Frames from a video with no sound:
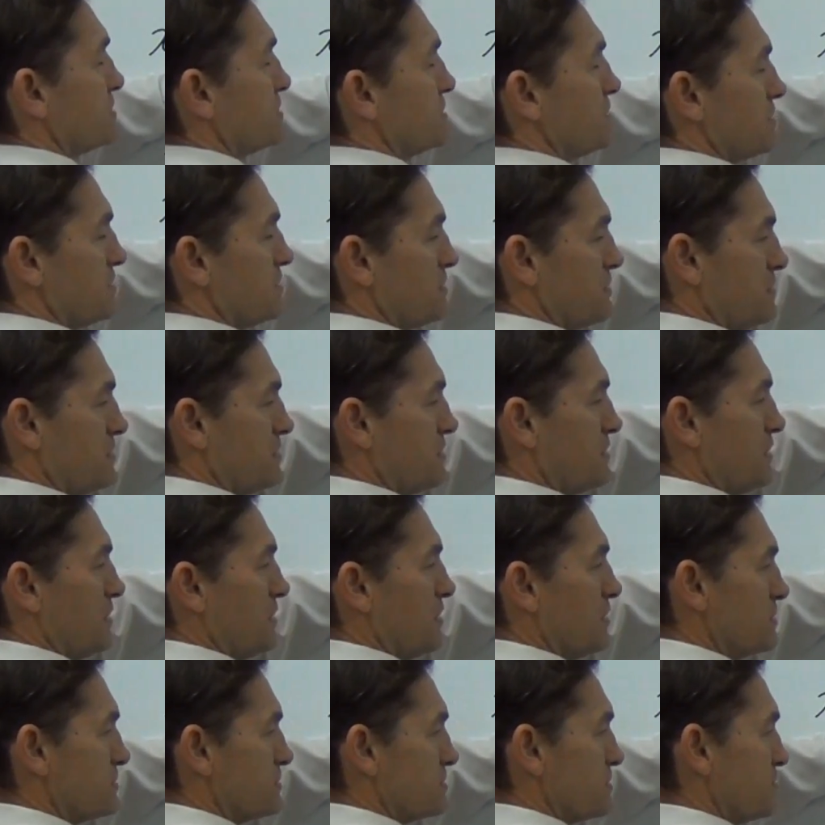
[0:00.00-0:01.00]
there.
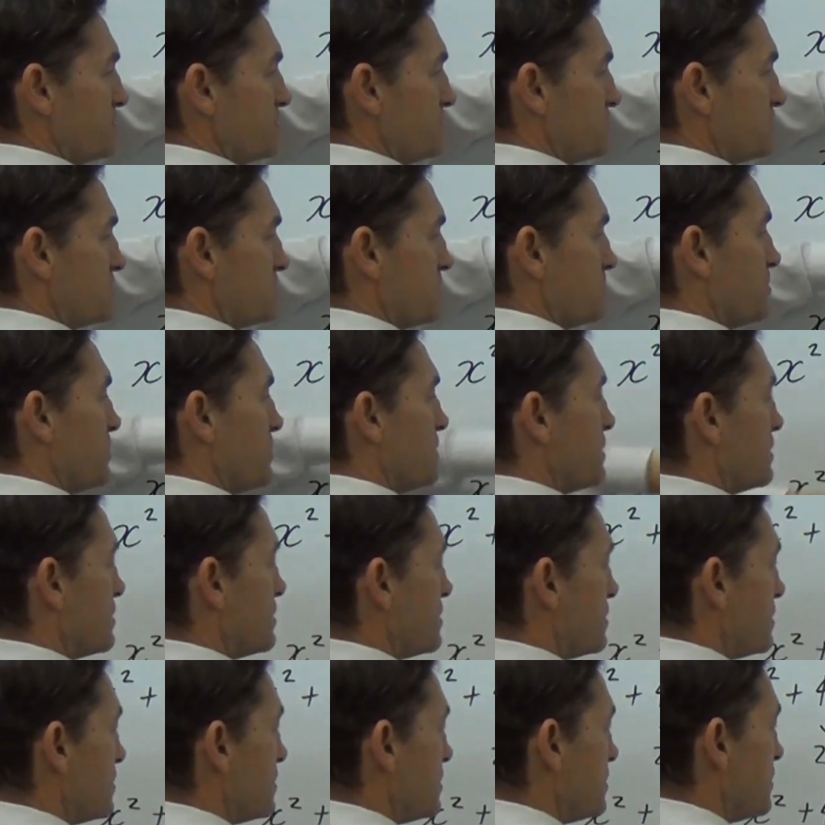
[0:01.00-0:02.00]
So this number
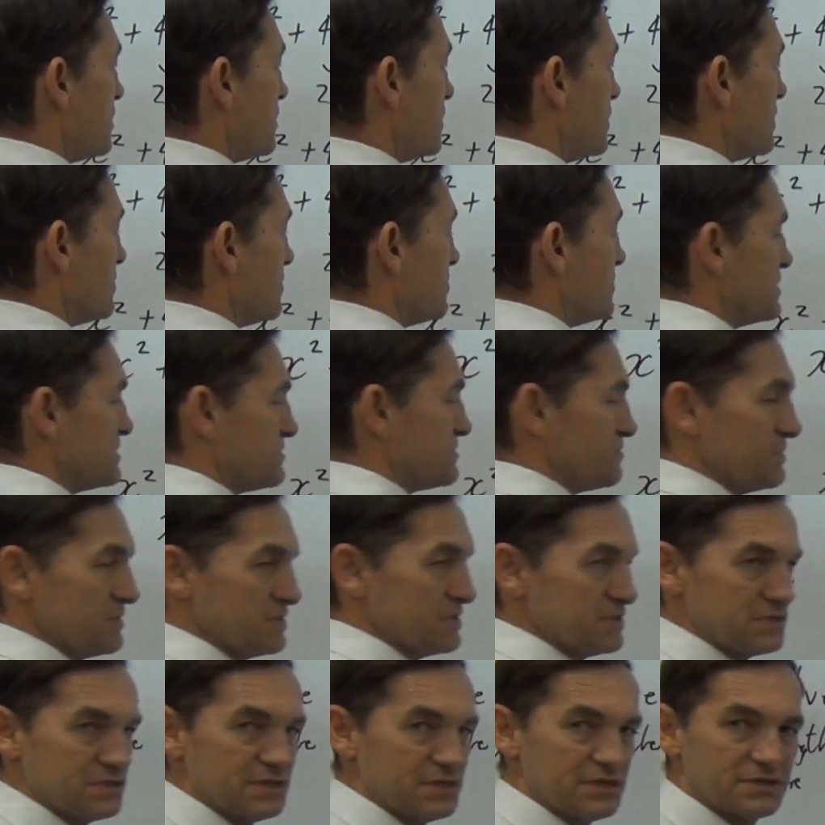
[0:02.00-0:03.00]
must be a
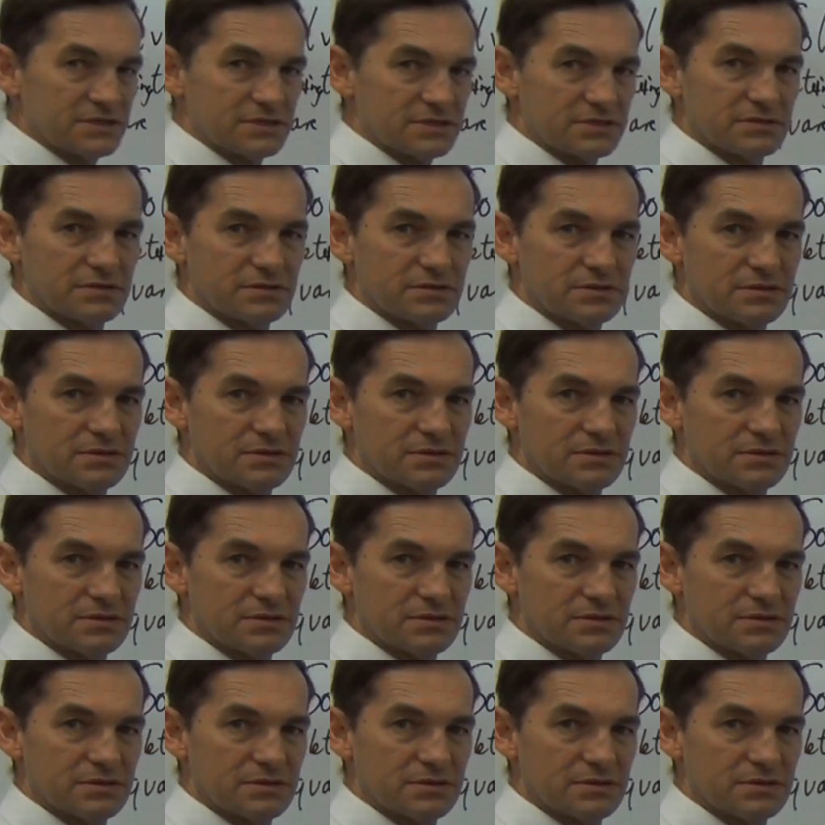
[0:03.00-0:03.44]
6.